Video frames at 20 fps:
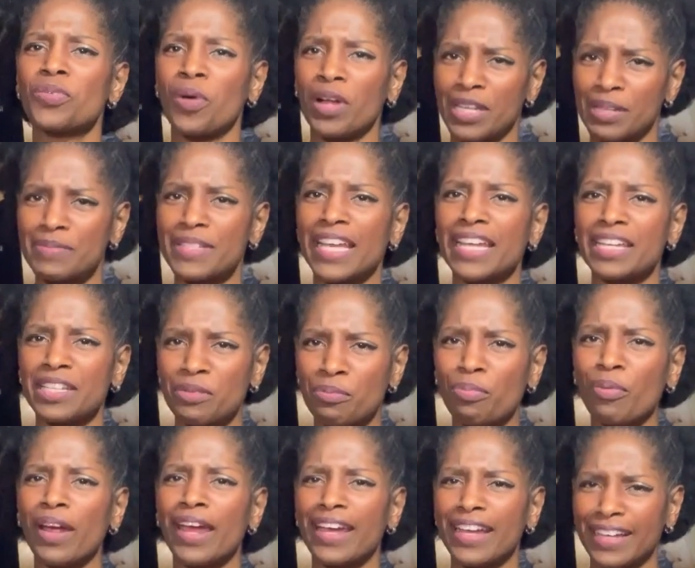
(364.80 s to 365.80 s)
a while I'm taking a
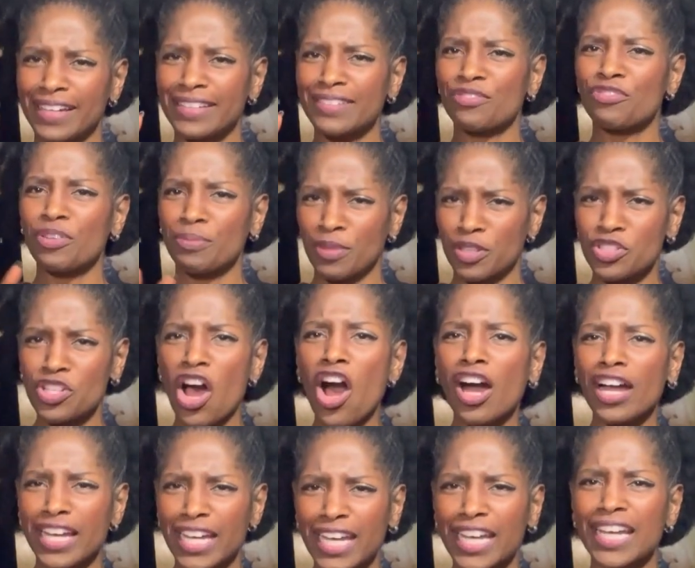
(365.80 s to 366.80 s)
break and from
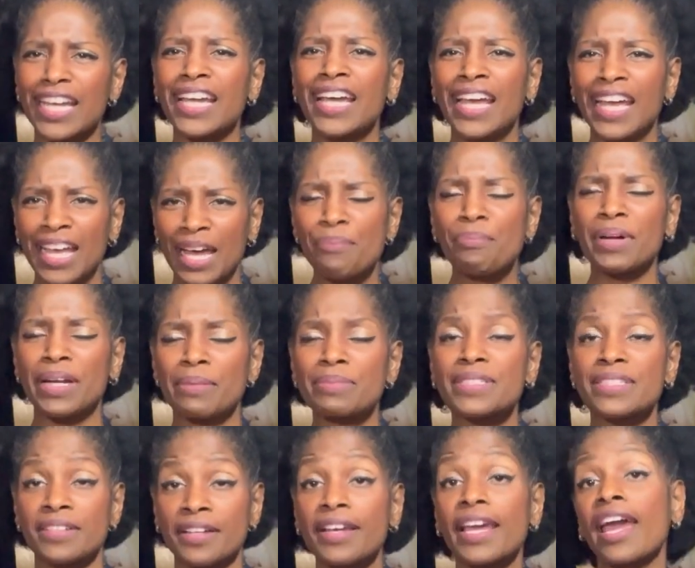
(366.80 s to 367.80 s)
talking, but I'm
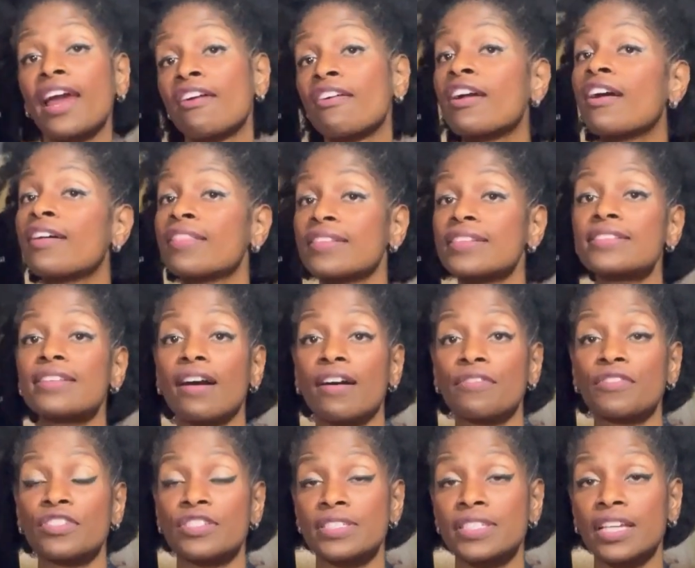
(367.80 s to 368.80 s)
still carrying on this
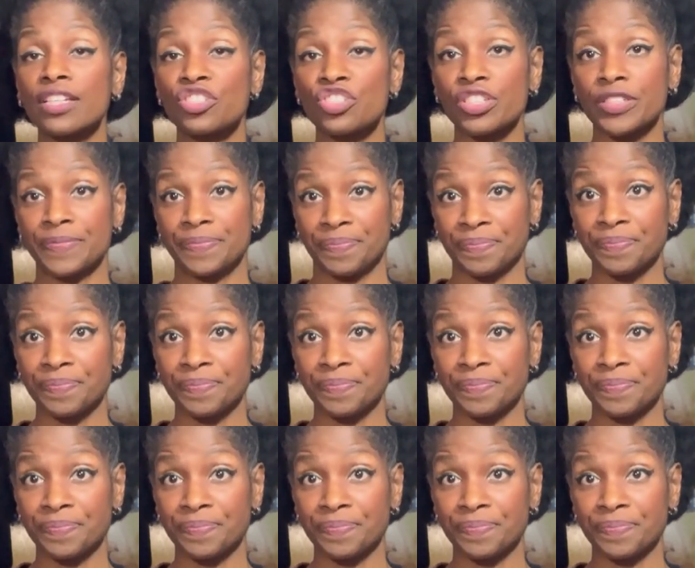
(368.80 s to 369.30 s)
conversation.